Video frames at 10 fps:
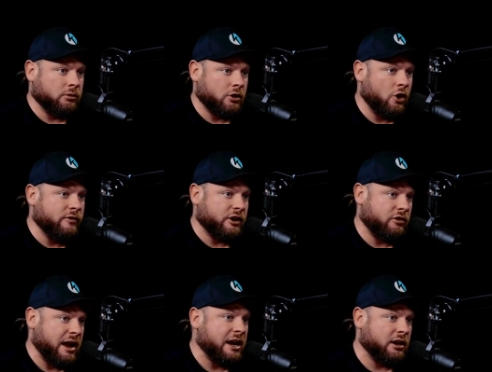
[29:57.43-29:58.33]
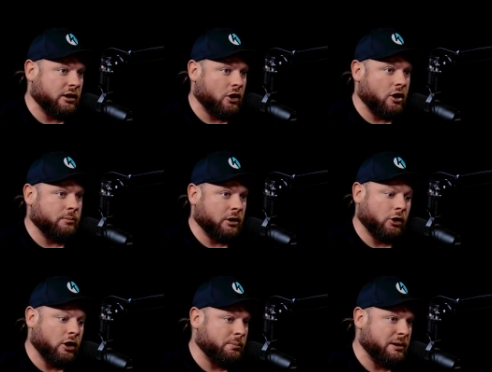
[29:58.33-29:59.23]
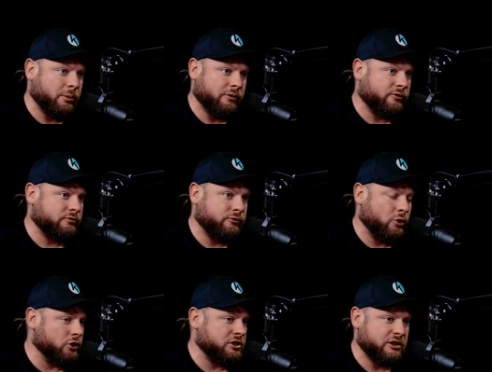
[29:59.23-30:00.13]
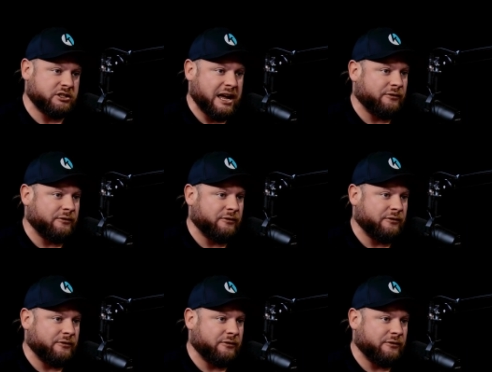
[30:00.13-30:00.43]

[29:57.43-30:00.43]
COVID created a lot, but a lot of people have forced their staff